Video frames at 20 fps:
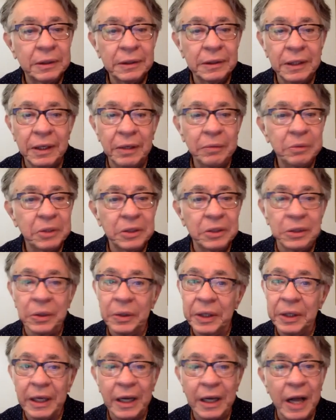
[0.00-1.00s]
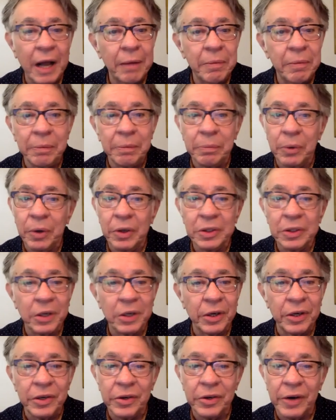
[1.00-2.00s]
You know, just looking at comic books,
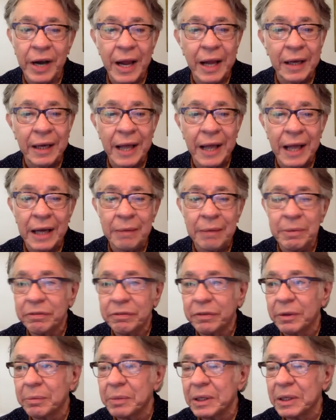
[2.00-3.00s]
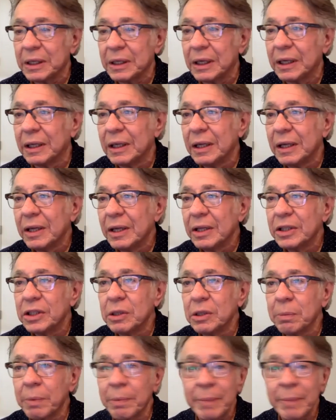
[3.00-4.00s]
learning your anatomy from the uh,
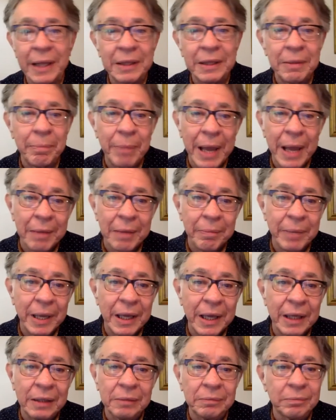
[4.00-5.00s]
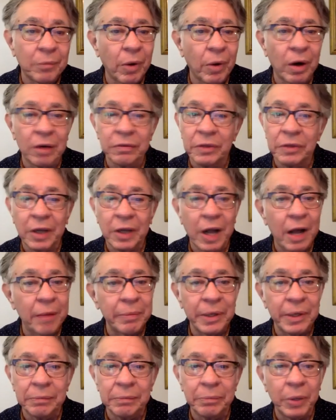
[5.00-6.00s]
Superman, the Batman, Marvel
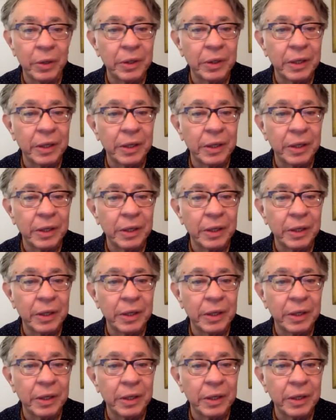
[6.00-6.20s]
comic book